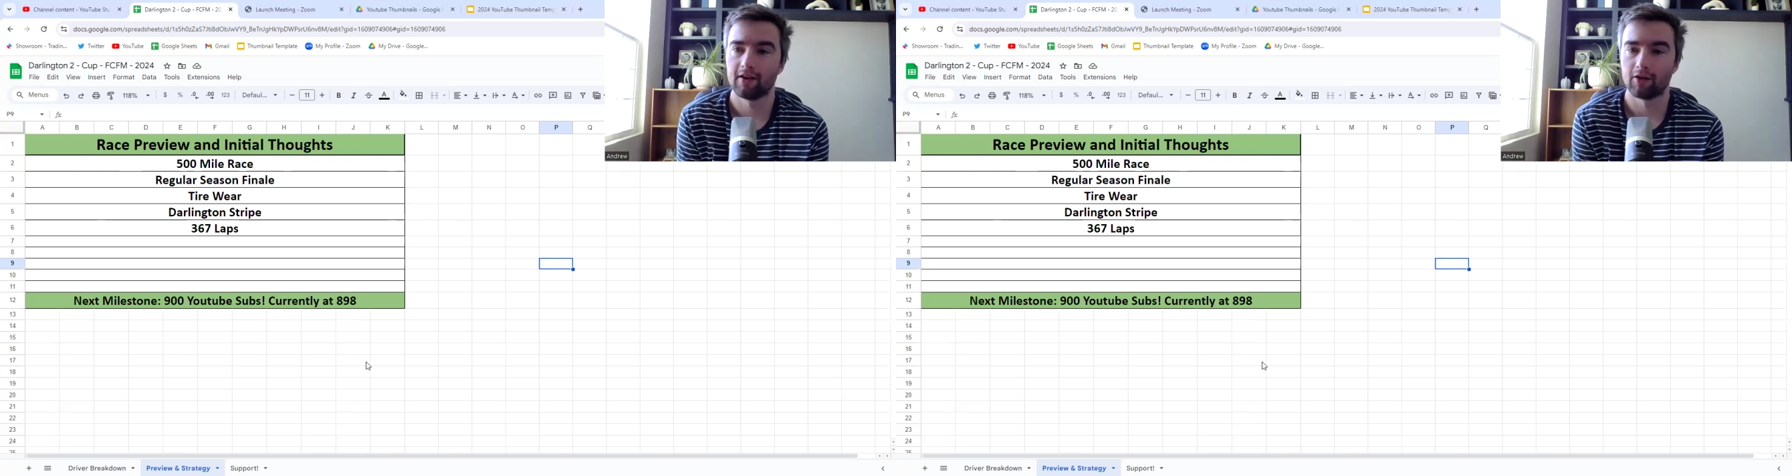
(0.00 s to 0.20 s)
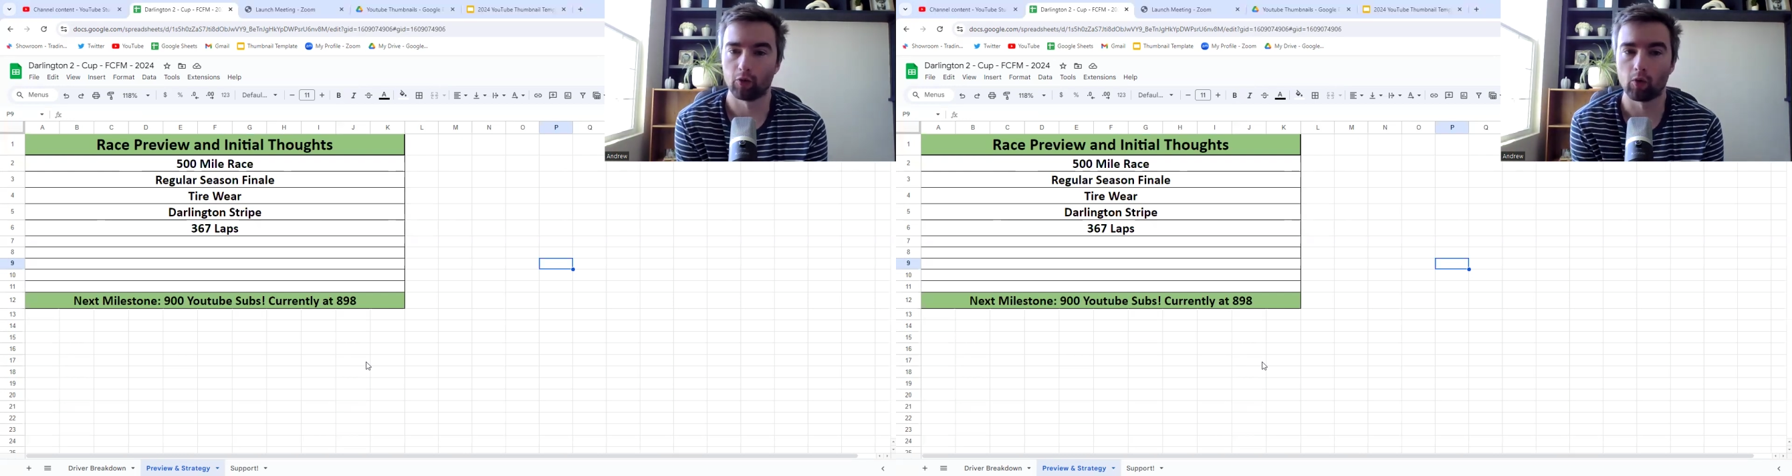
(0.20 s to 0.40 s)

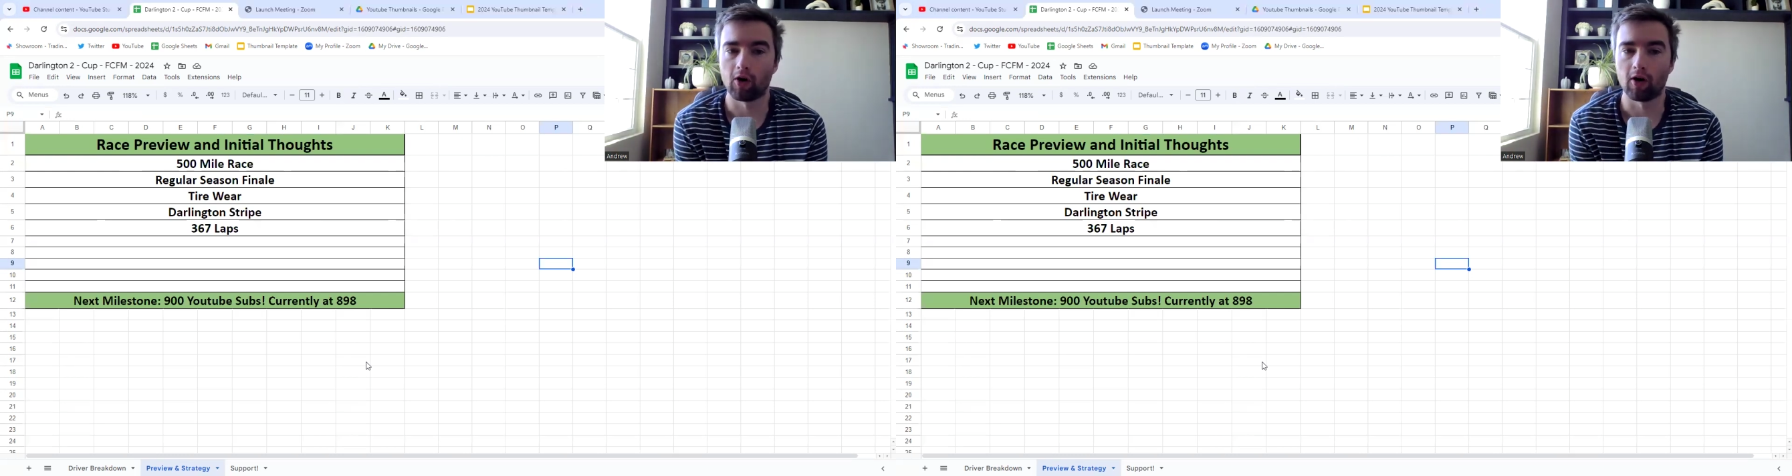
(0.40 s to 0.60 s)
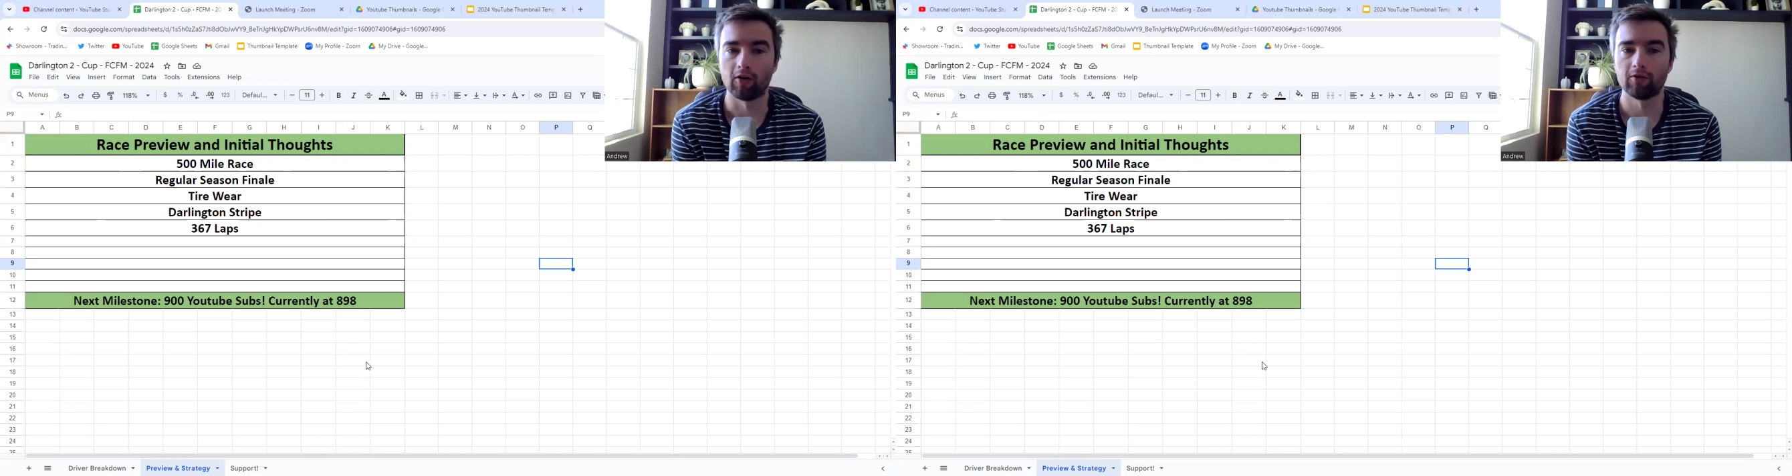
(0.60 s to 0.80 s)
the
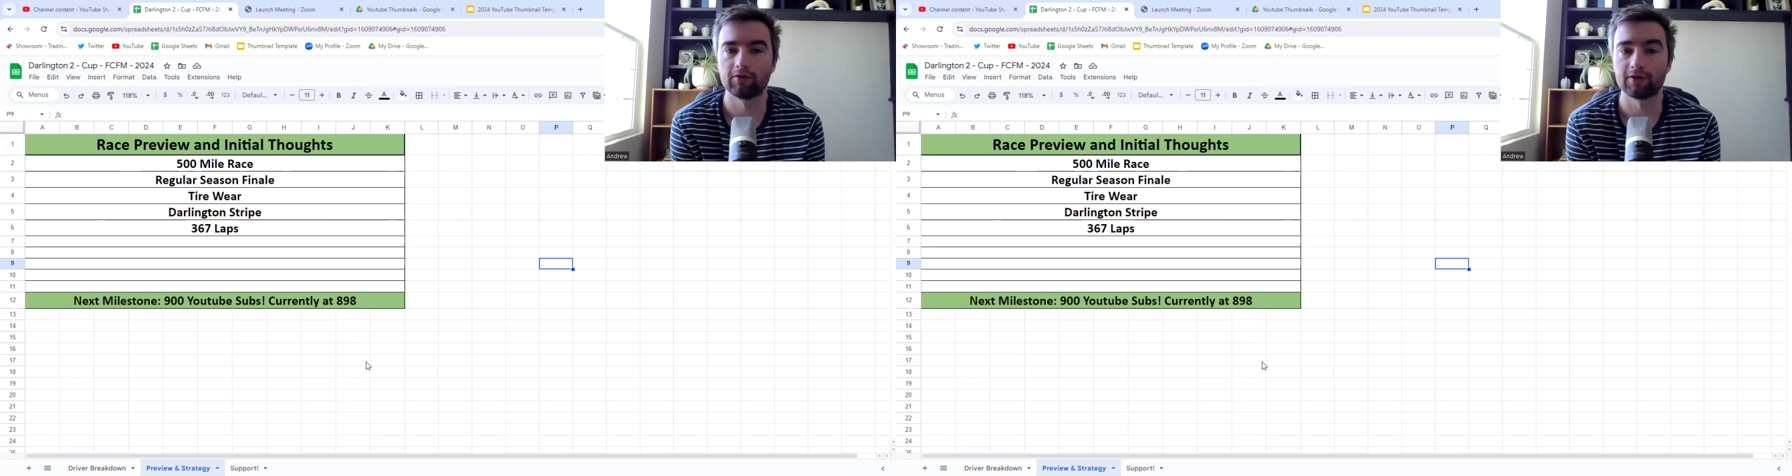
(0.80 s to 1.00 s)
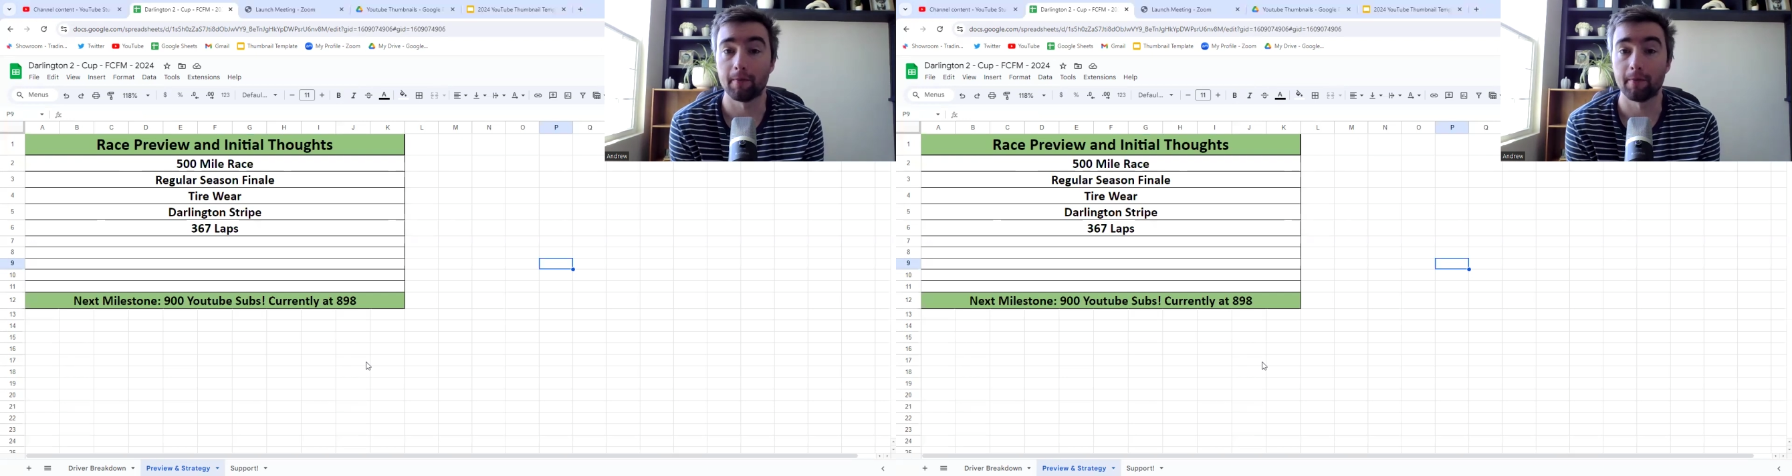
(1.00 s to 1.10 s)
wall to